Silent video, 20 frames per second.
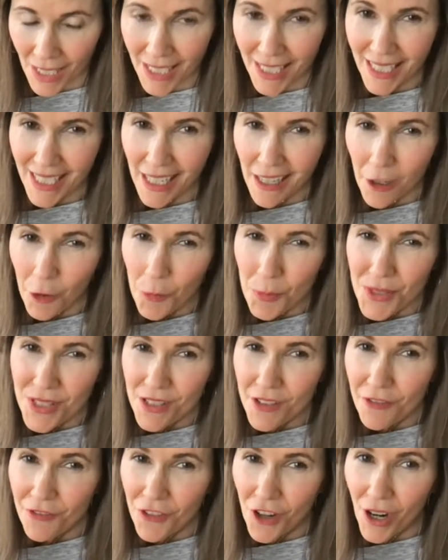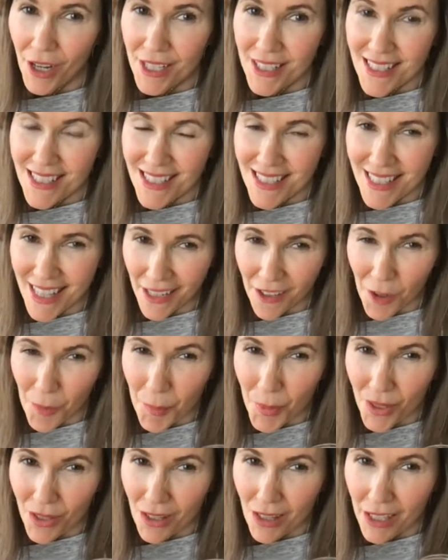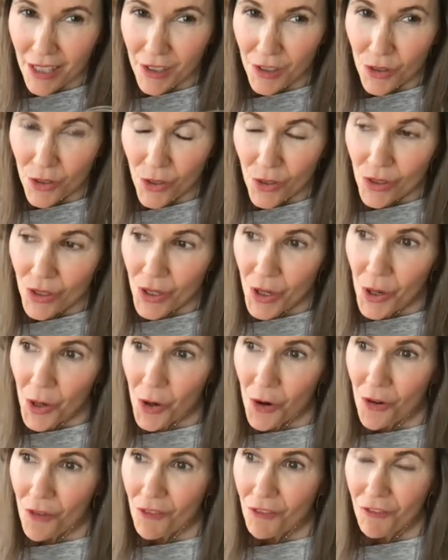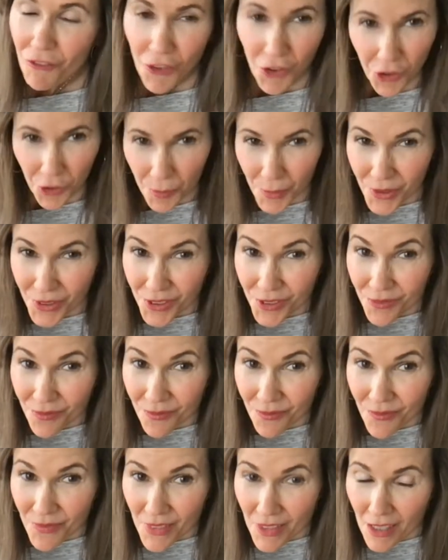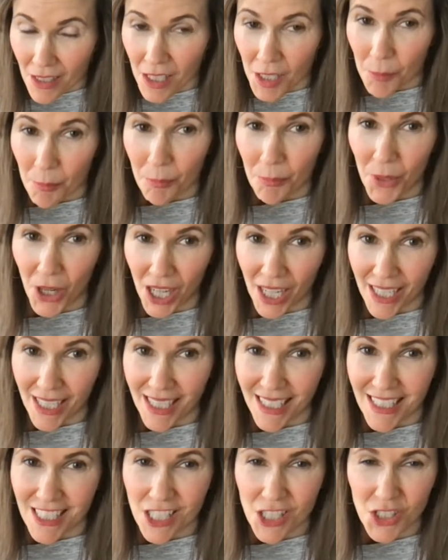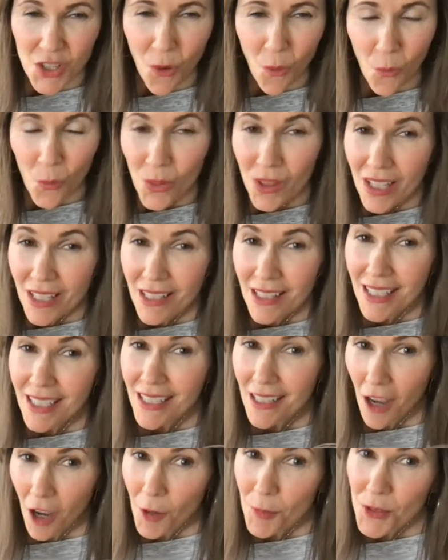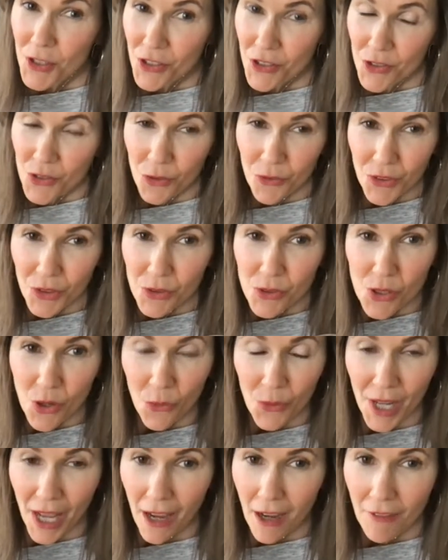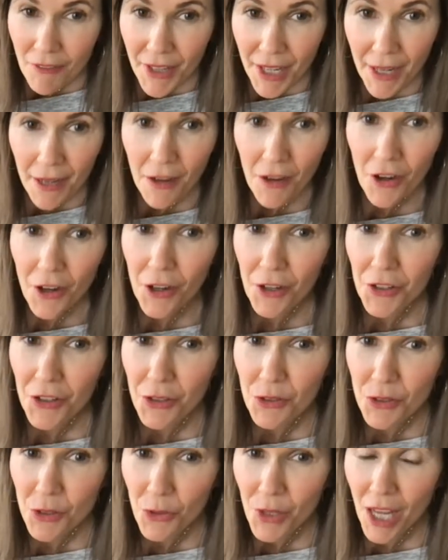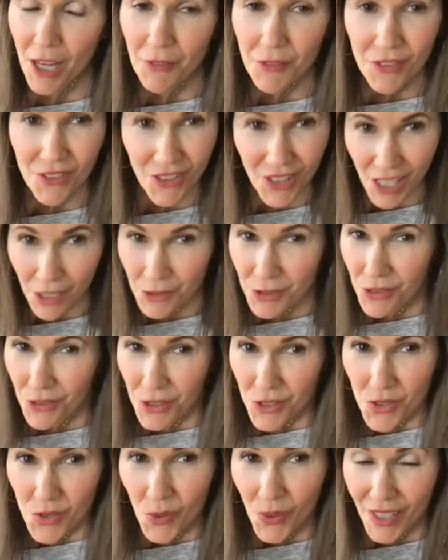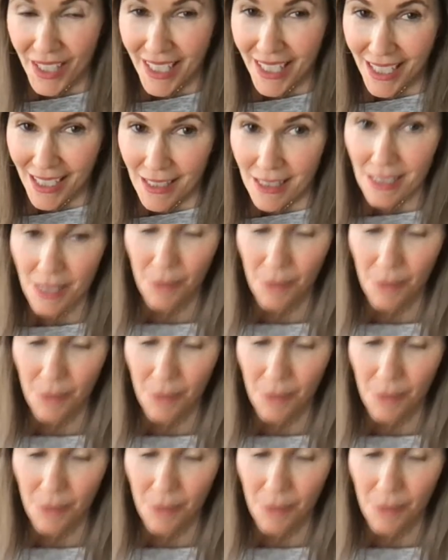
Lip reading: It helps the fries set up a little firmer, but it's totally an option. So if you don't have agar, you don't have to run out to the store and get it